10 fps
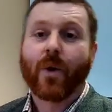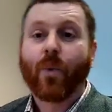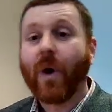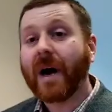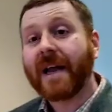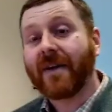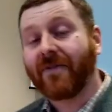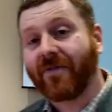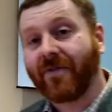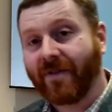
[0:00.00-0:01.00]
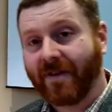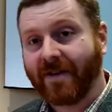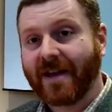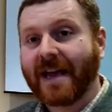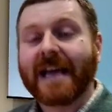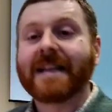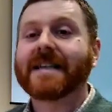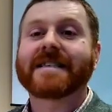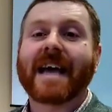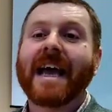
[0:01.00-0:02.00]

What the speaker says: What if, in this